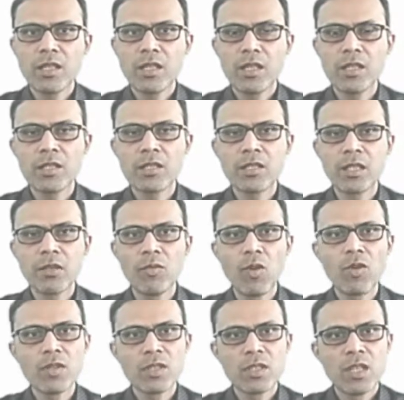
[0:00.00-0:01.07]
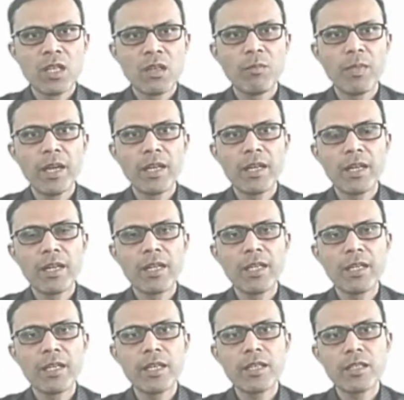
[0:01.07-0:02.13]
is revolved by
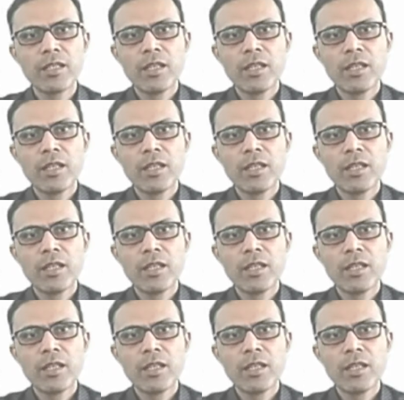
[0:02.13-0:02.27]
holding it